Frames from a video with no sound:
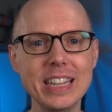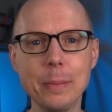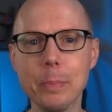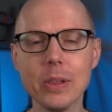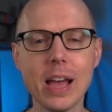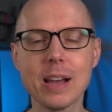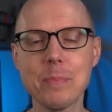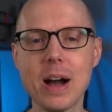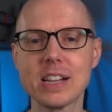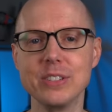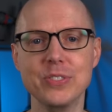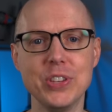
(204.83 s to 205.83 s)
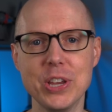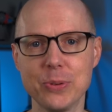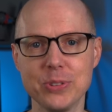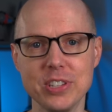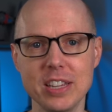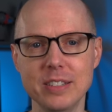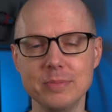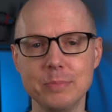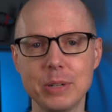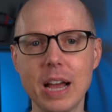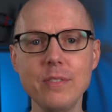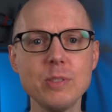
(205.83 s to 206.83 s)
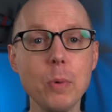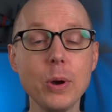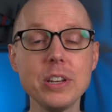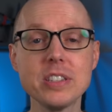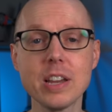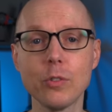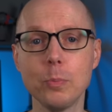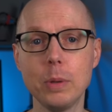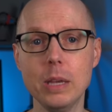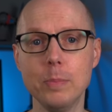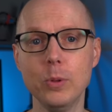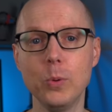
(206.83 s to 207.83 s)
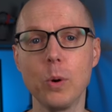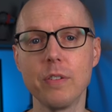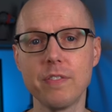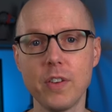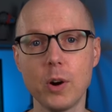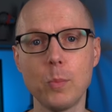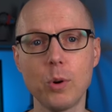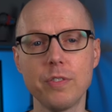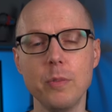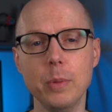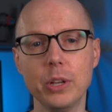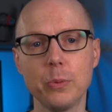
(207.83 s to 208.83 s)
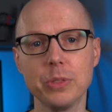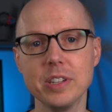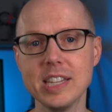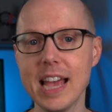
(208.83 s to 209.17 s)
in a black box of secrecy, but I've spoken to several people who are far more familiar with the